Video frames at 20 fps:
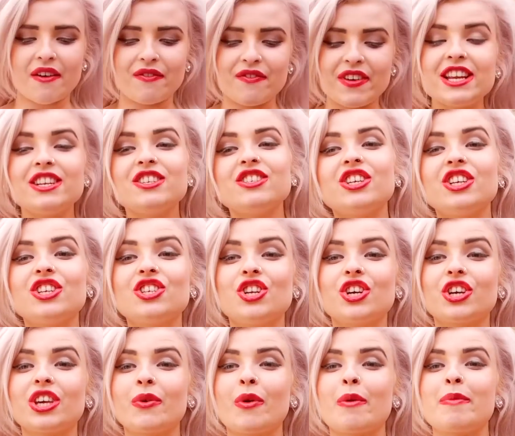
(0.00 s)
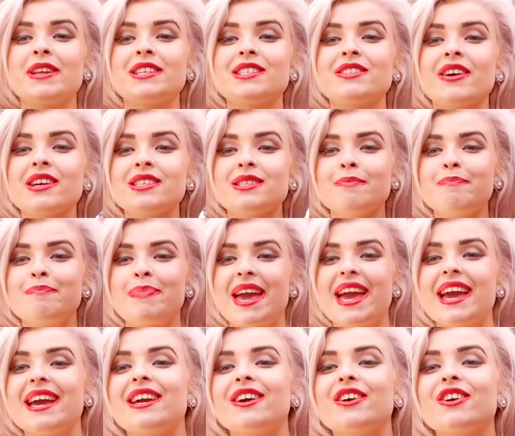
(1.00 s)
a vintage looking one, but it's nice and
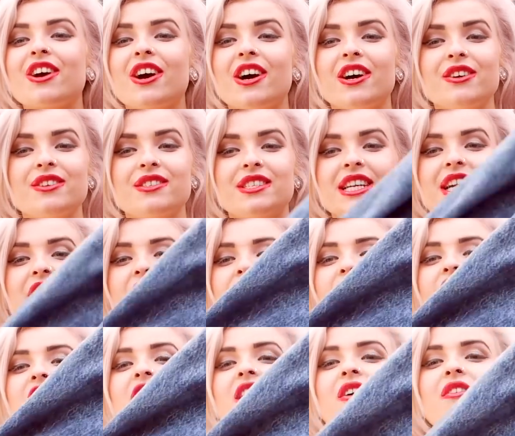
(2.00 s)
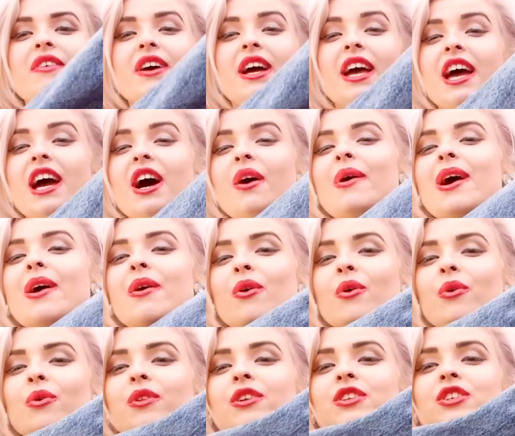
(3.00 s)
big and cozy, and I love it. I wear it
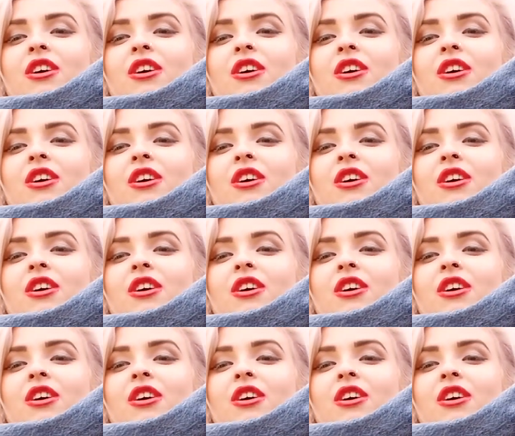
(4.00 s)
all the